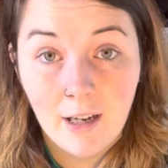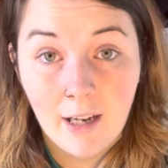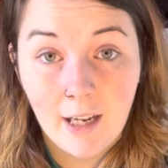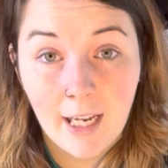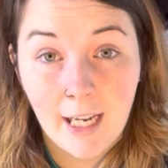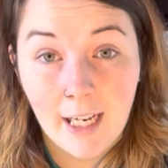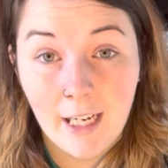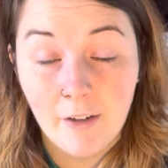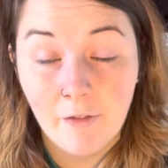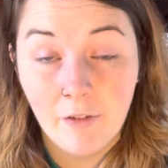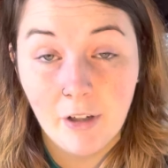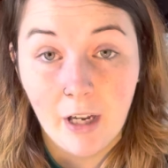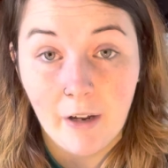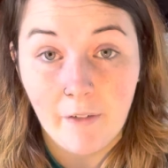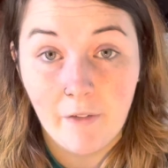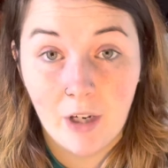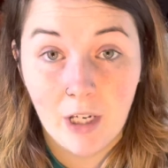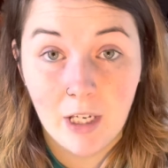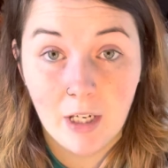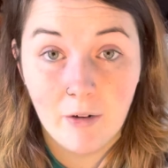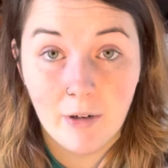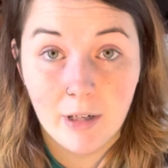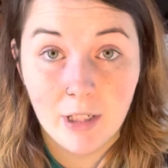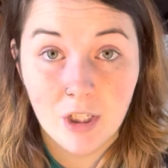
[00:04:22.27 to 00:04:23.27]
And if you have
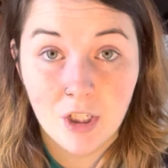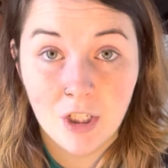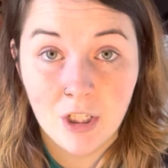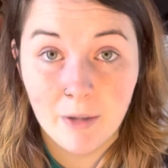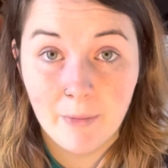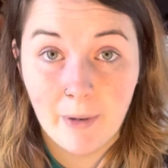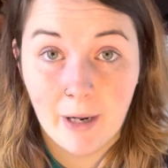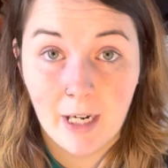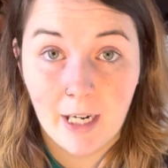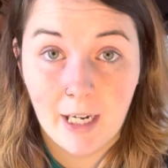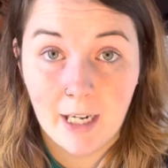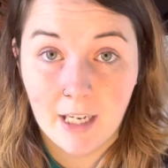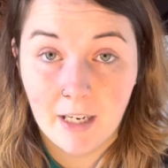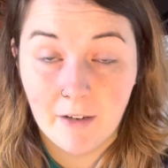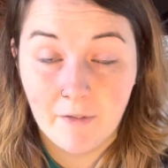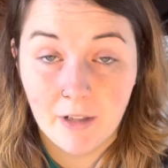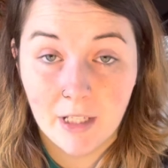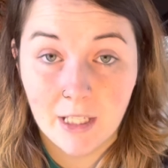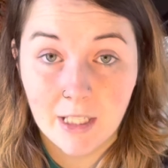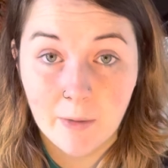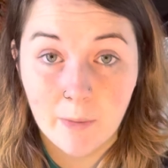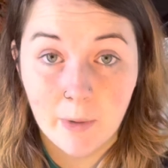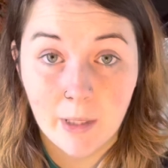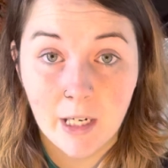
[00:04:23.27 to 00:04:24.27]
any questions about any of
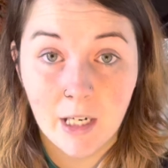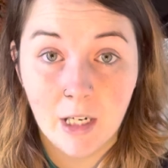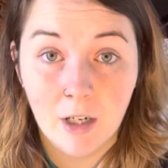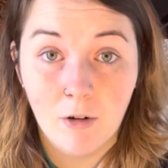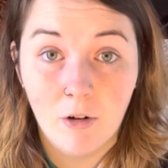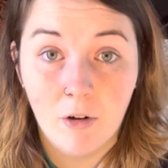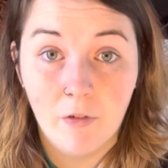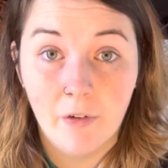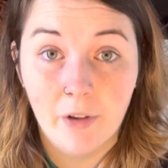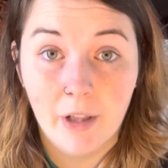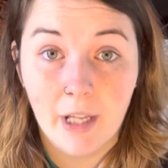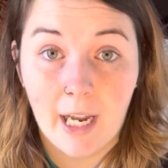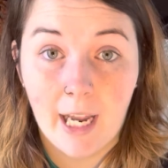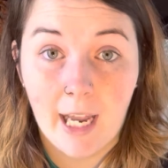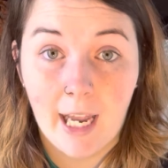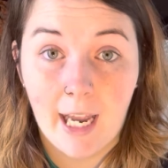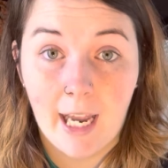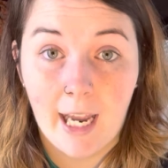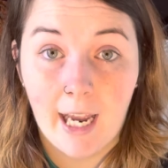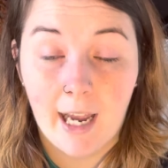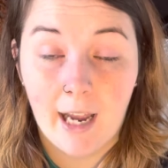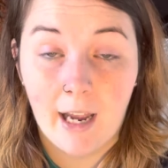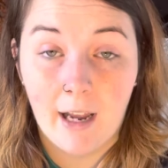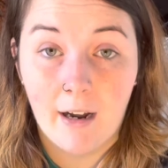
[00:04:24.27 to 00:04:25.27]
this, we can go over that
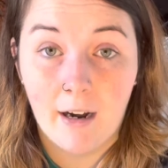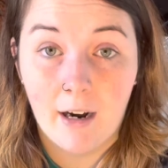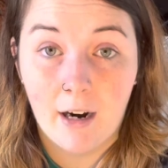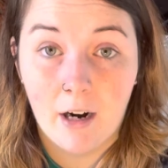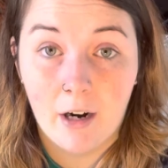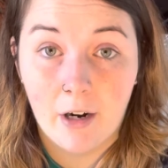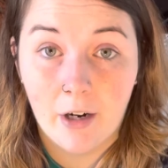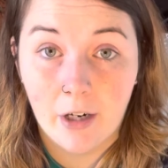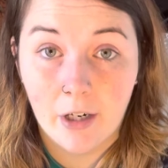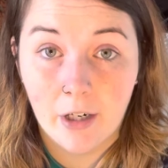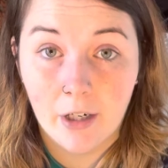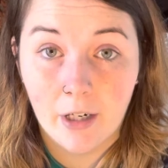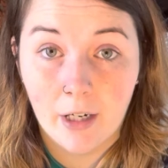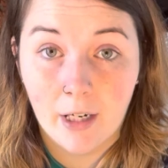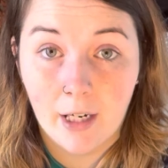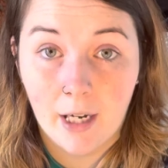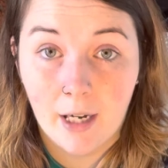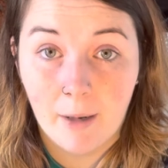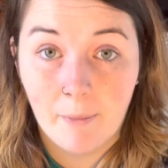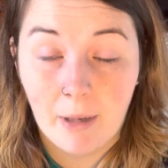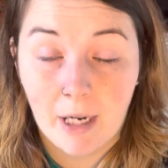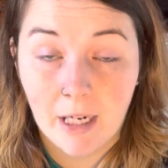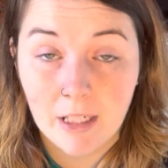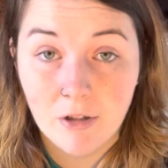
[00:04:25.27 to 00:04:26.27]
at our
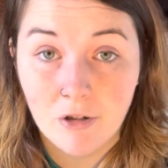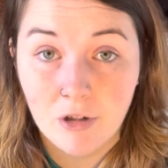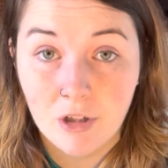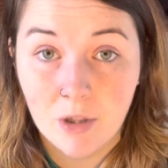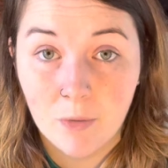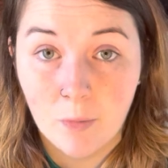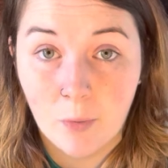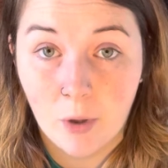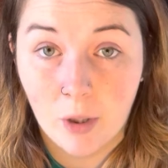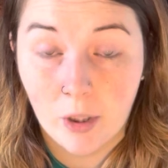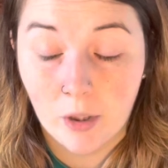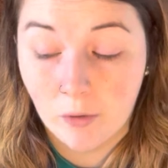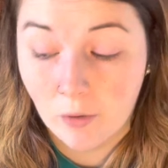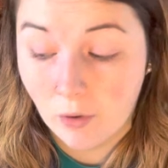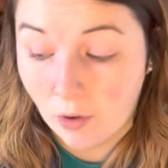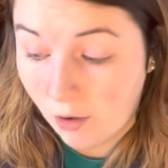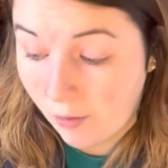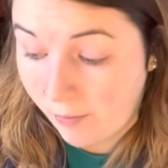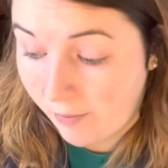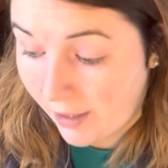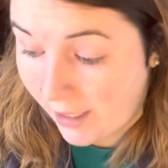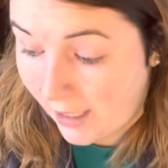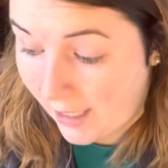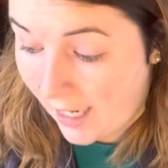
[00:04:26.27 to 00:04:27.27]
extra support Google
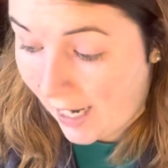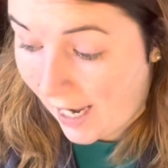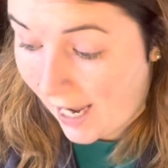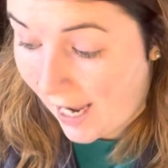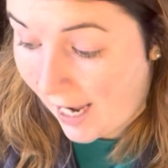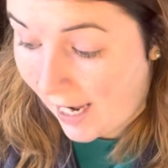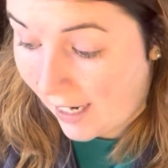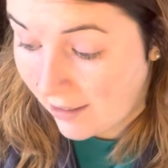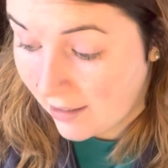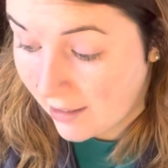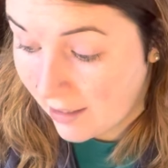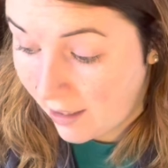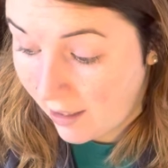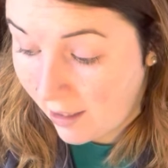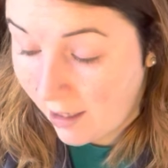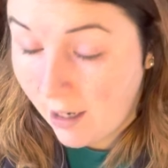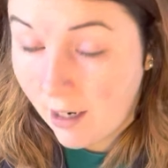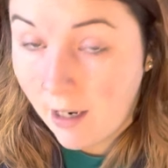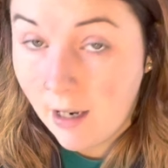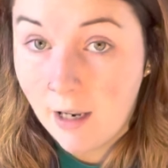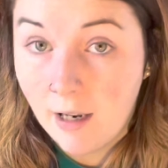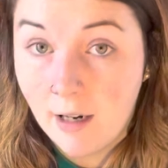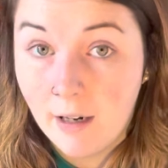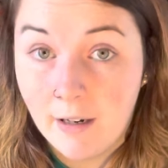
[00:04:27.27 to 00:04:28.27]
Meet at
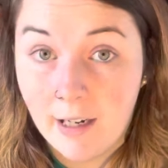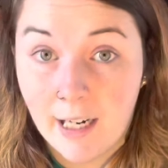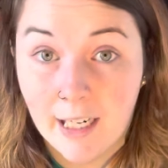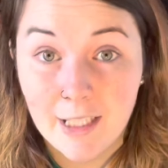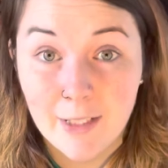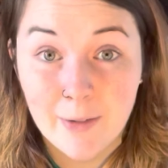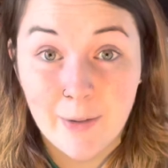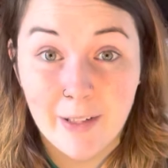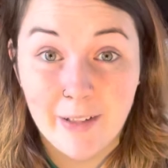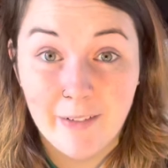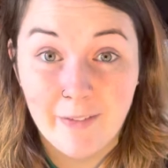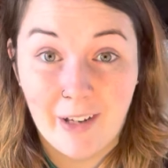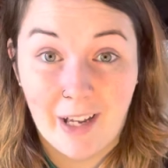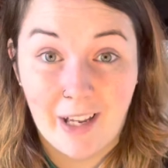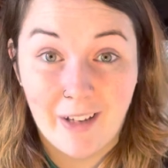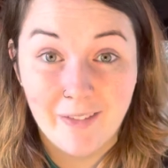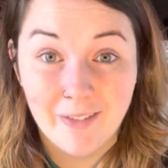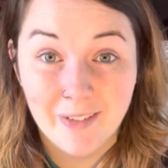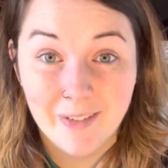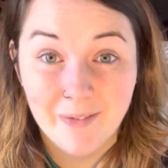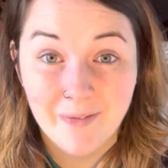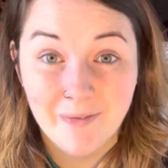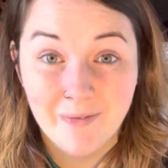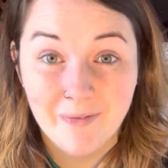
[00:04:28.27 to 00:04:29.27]
9:25
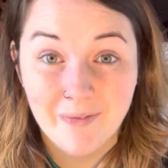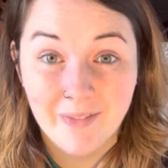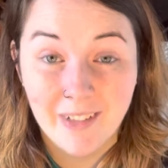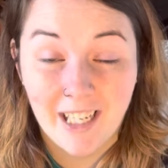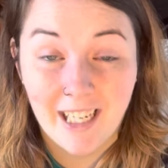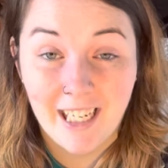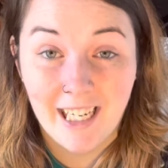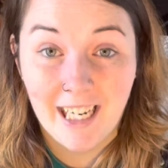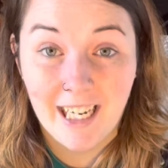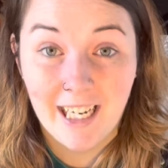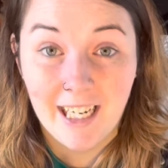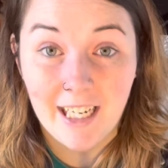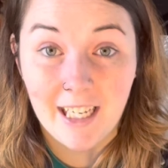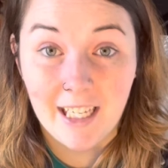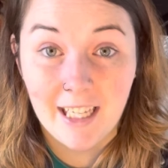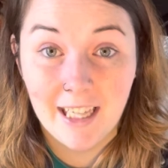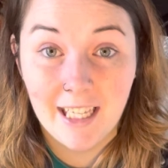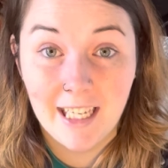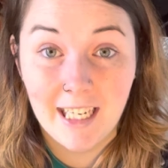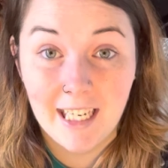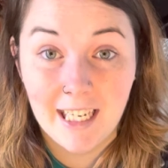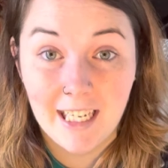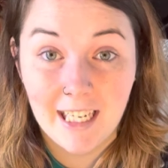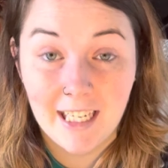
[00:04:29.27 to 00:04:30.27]
in
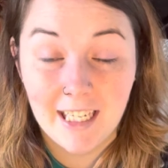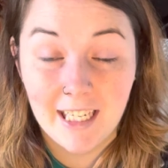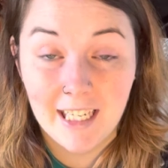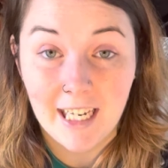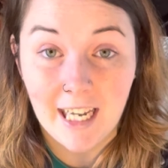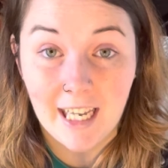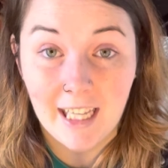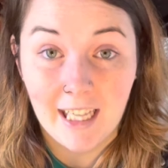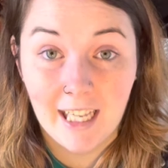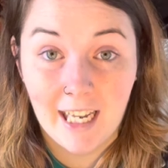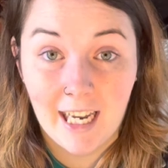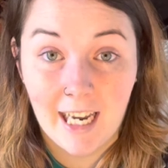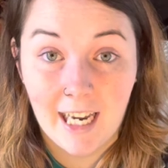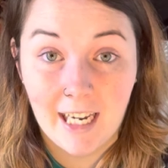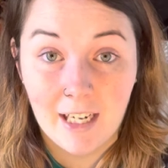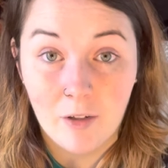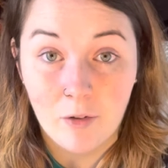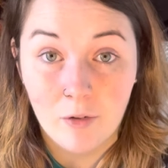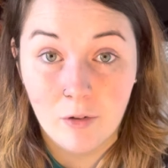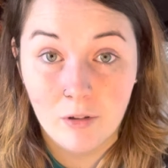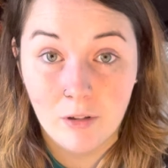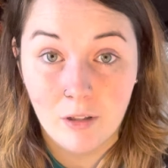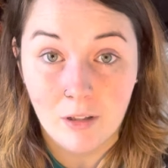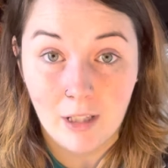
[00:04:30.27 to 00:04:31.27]
the ELA
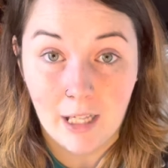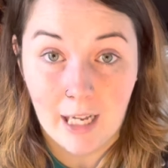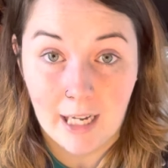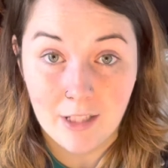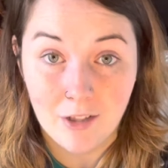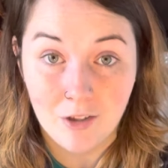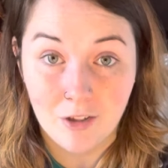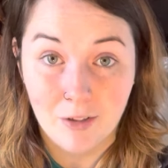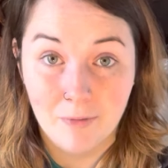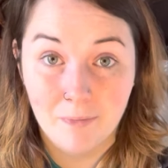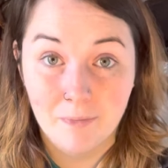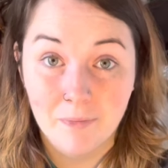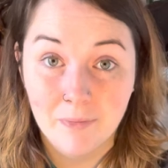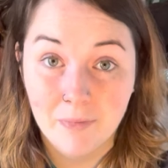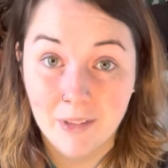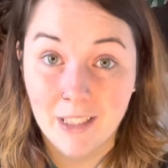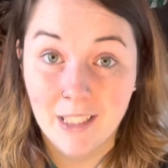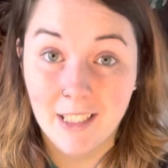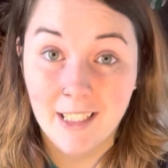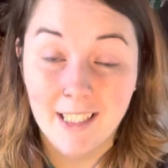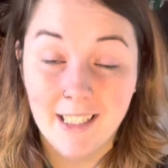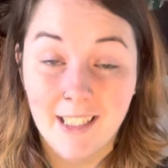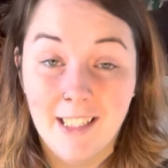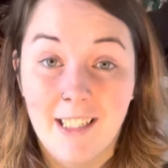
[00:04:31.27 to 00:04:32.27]
Google Classroom.
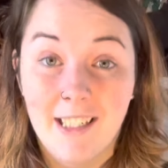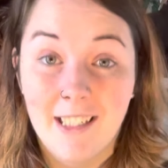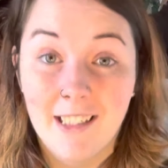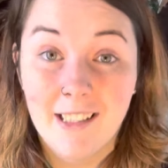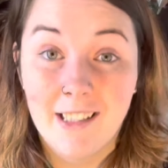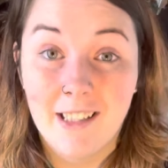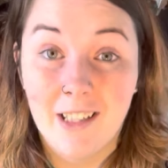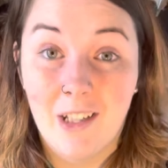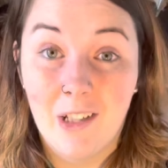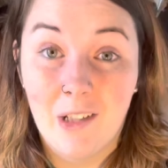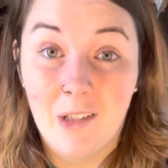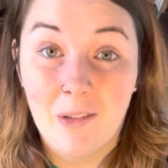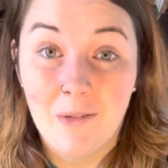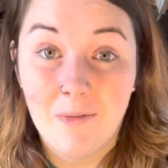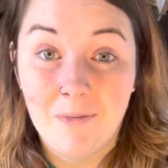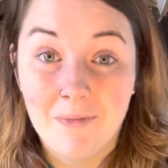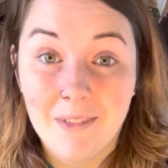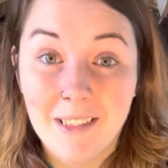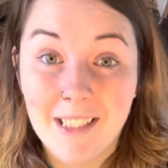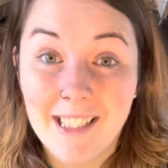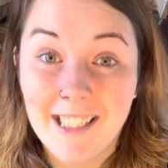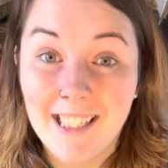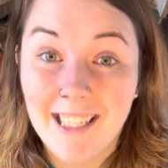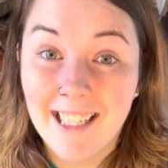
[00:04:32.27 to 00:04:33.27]
So
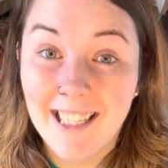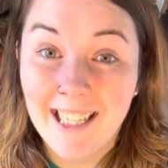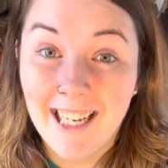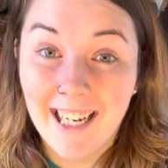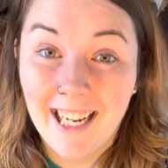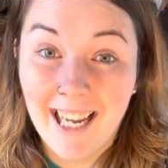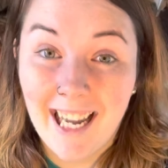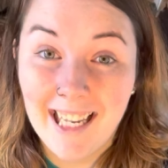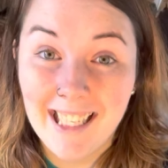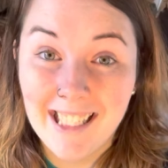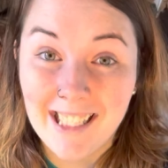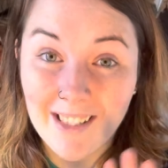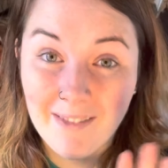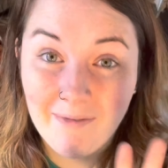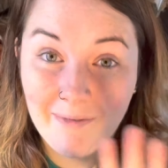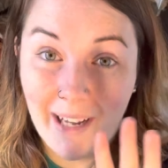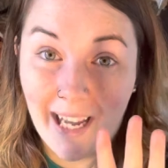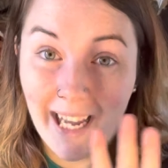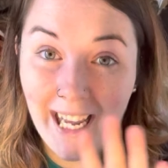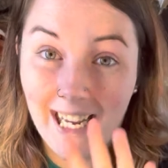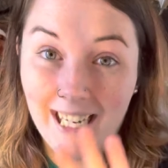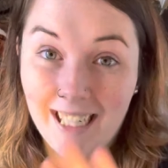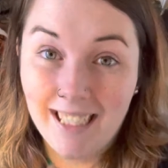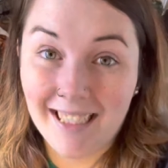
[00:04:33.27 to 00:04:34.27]
see you then, guys.
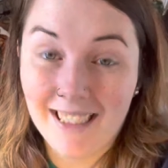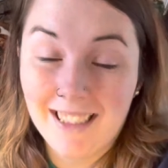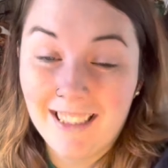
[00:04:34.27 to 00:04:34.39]
Bye.